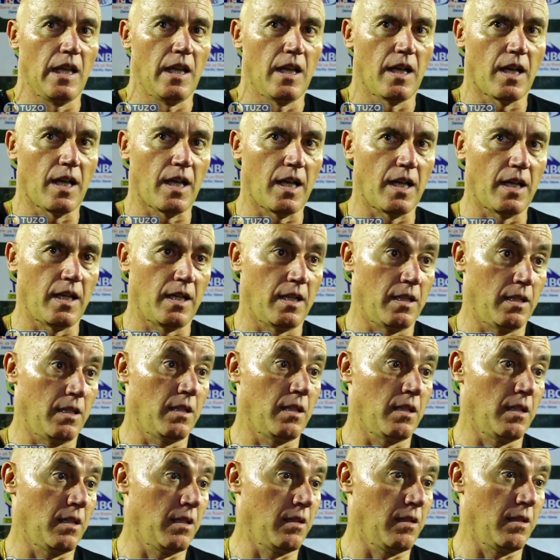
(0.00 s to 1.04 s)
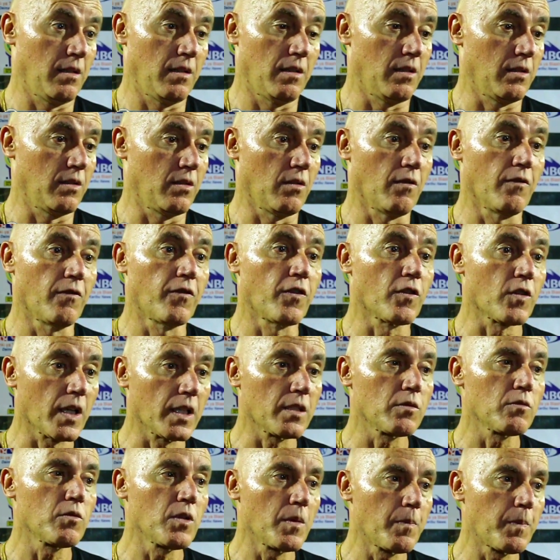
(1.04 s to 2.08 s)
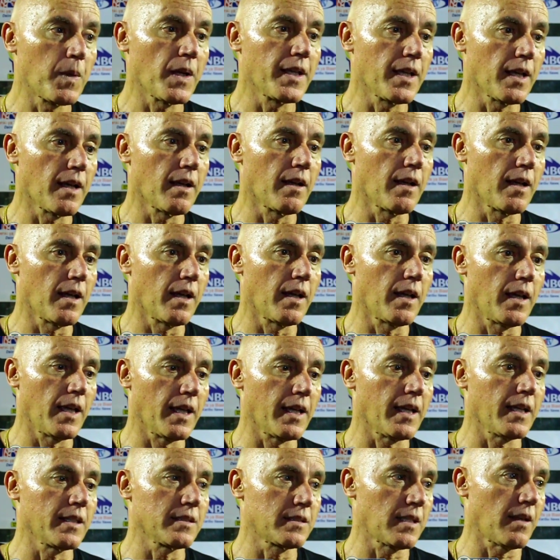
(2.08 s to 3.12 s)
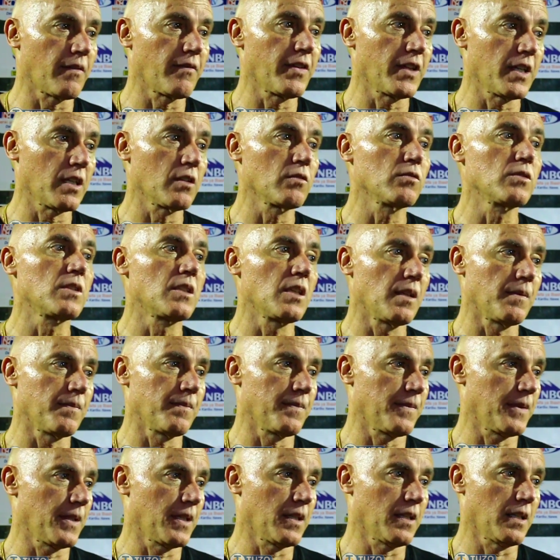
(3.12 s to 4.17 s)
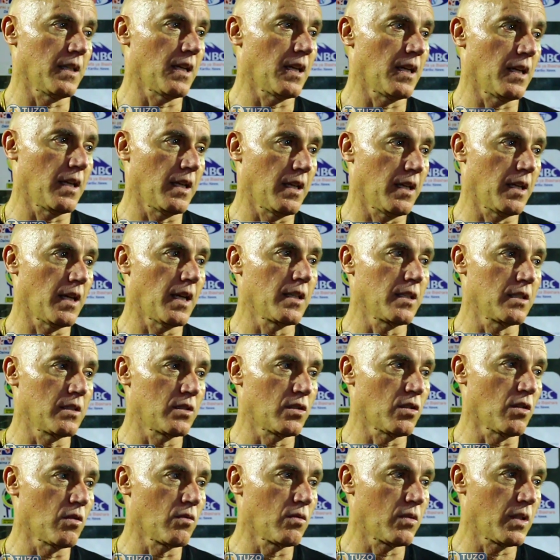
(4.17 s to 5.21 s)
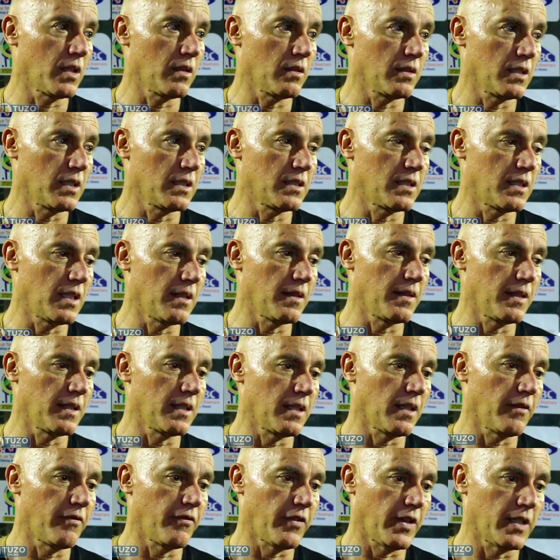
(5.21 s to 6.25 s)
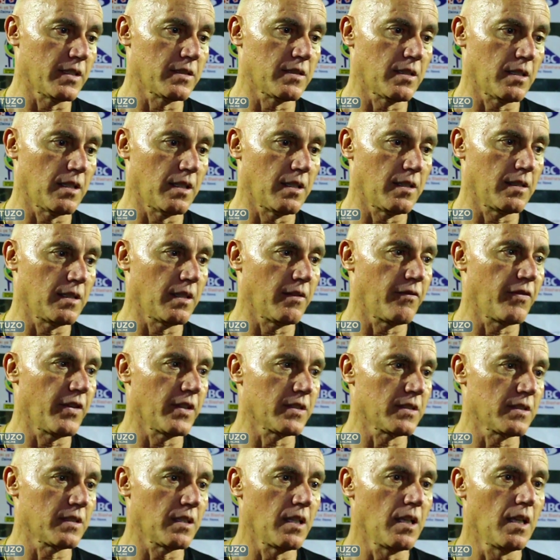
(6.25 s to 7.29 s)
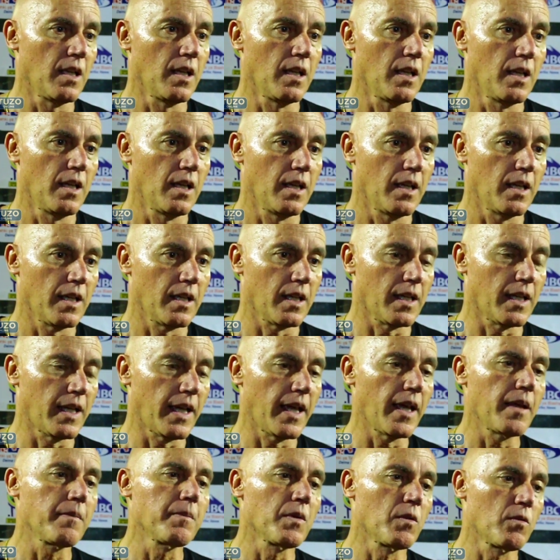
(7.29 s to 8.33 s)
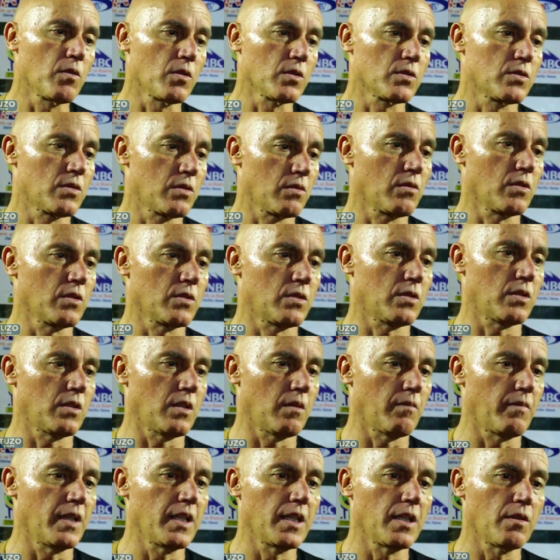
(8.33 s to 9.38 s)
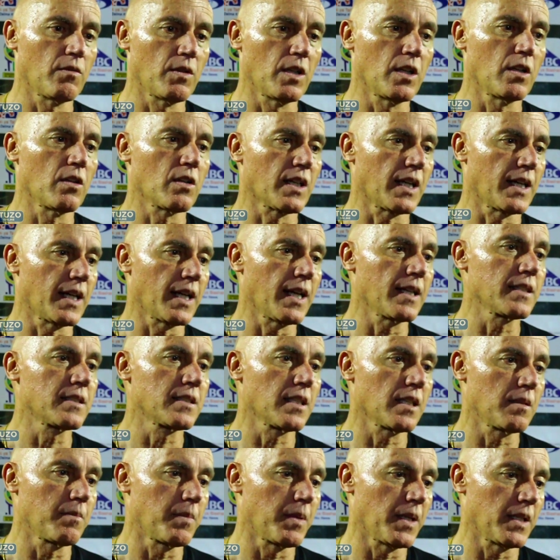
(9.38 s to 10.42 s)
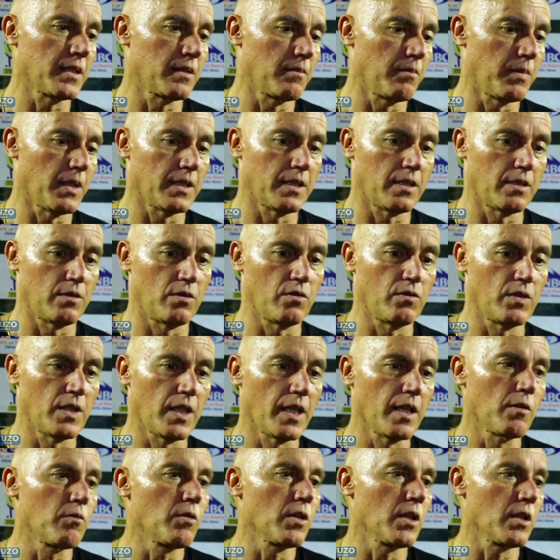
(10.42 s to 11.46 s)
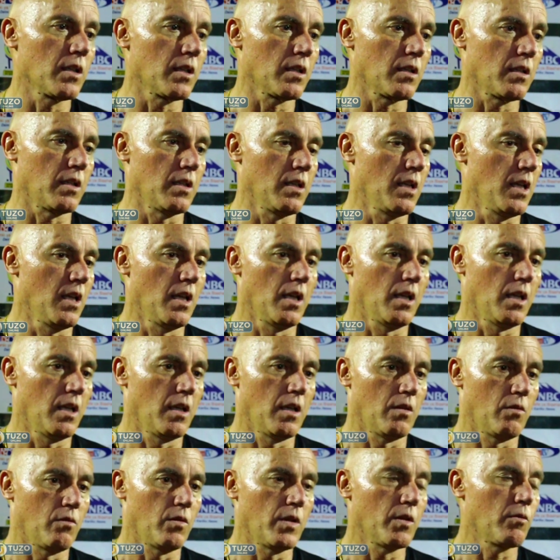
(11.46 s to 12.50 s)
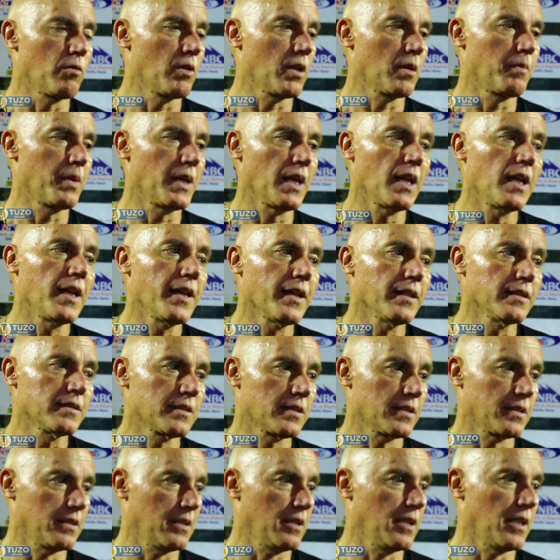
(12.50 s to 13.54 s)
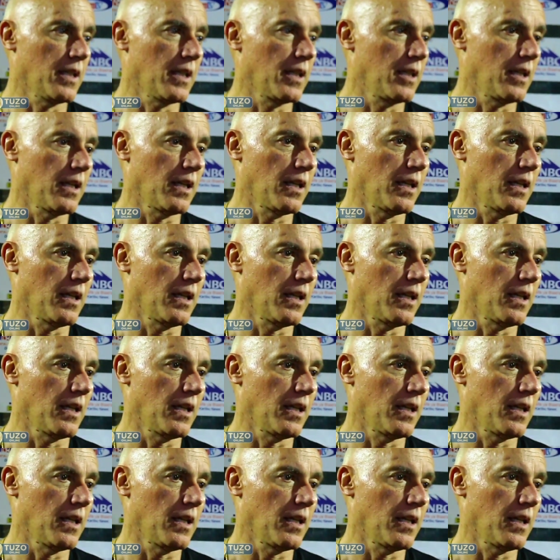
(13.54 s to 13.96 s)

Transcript: And don't forget, we play against a very good team. I saw this team in the first game was very well organized. But today we were brilliant, and